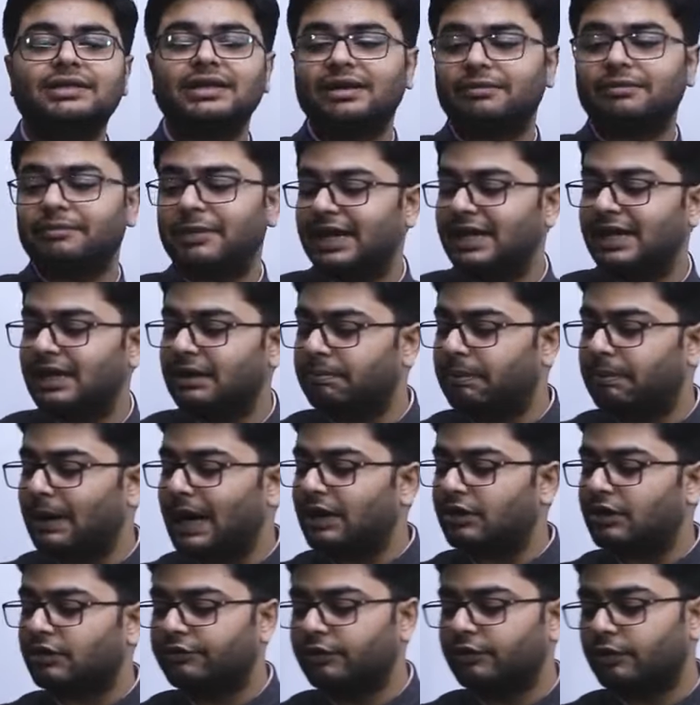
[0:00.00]
the remaining
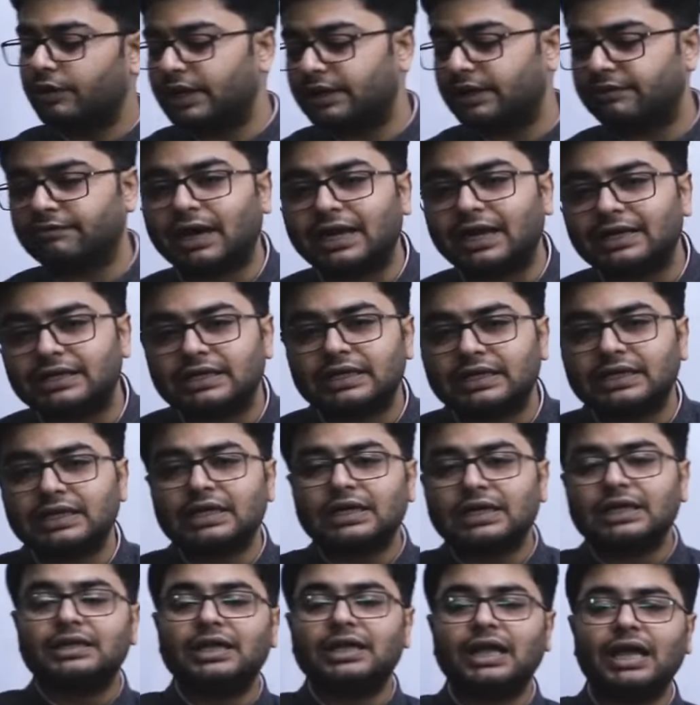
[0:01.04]
part of unit 1,
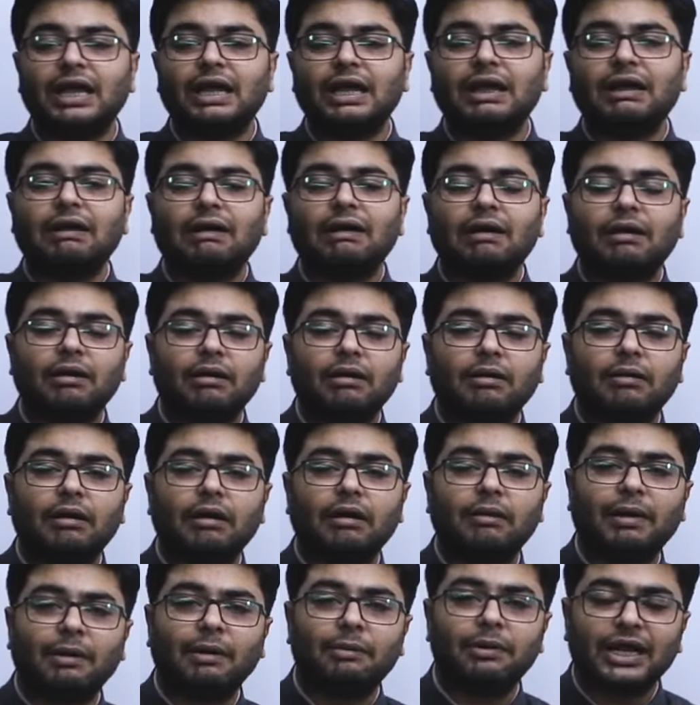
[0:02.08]
the
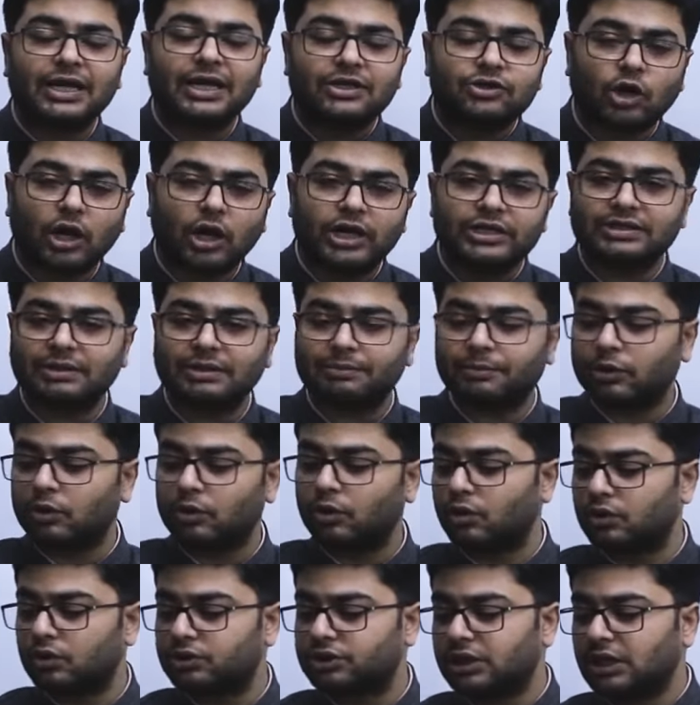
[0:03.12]
public choice
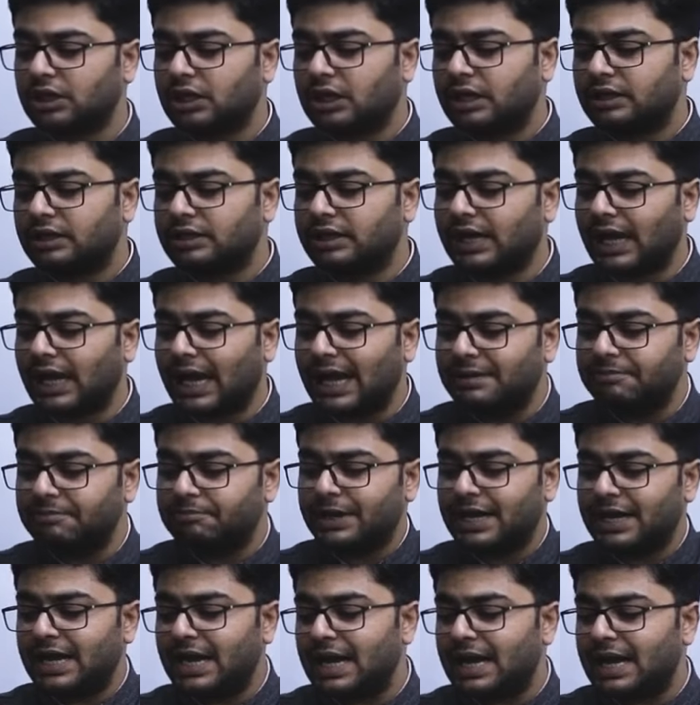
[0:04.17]
approach, the
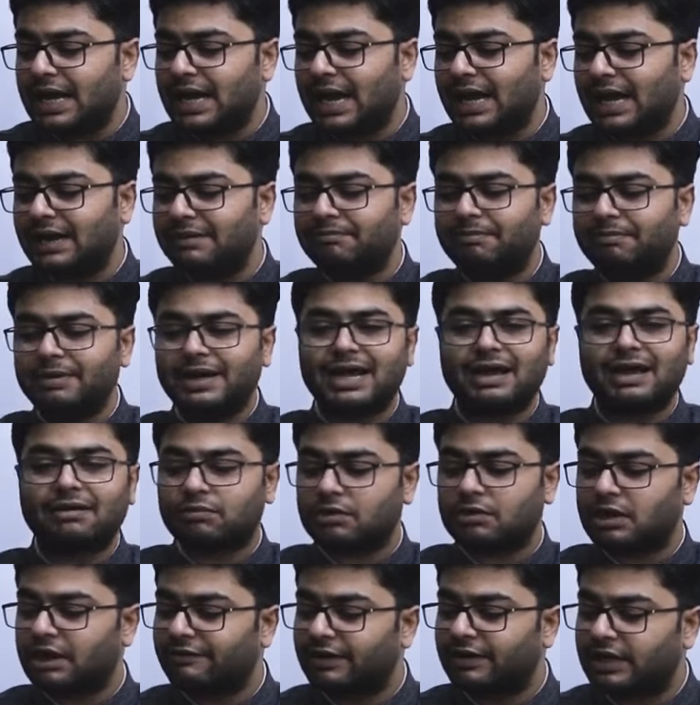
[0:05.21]
NPA,
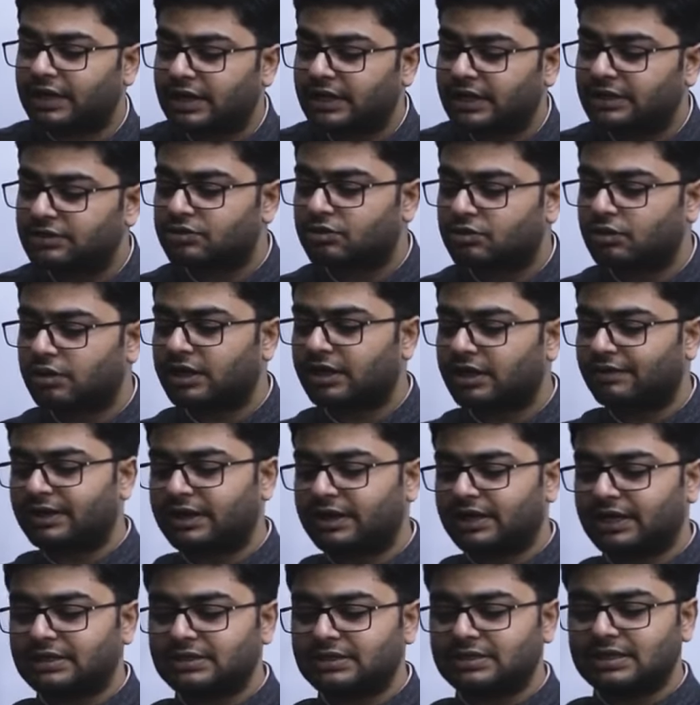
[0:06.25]
NPM, governance, good
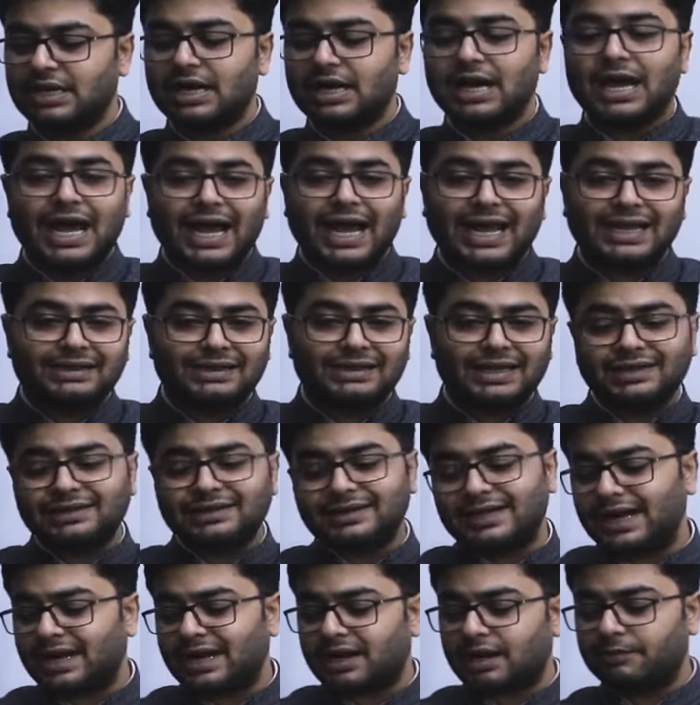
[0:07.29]
governance, and
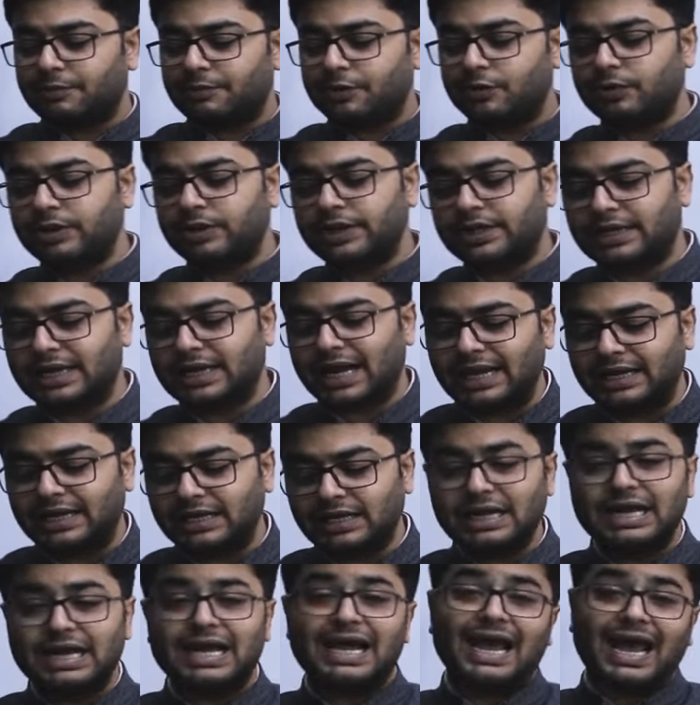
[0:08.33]
then take up unit
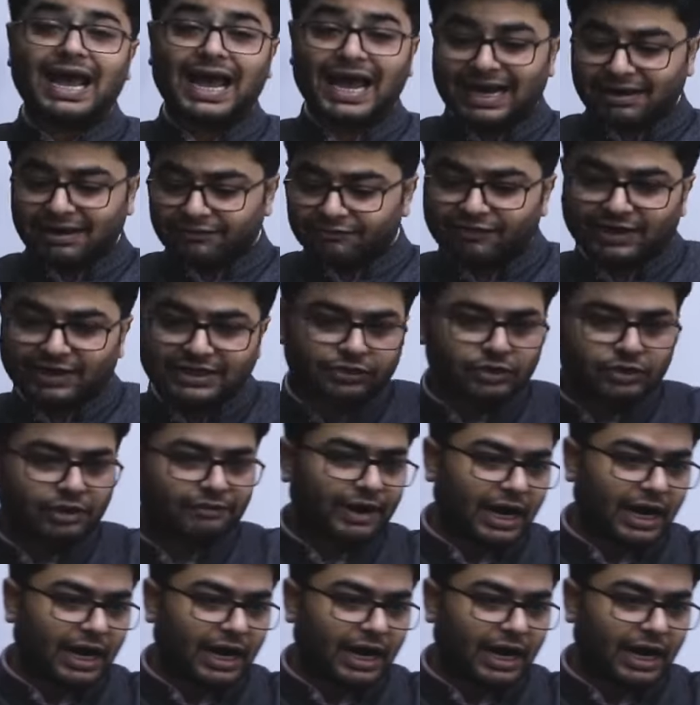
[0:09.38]
9. And once you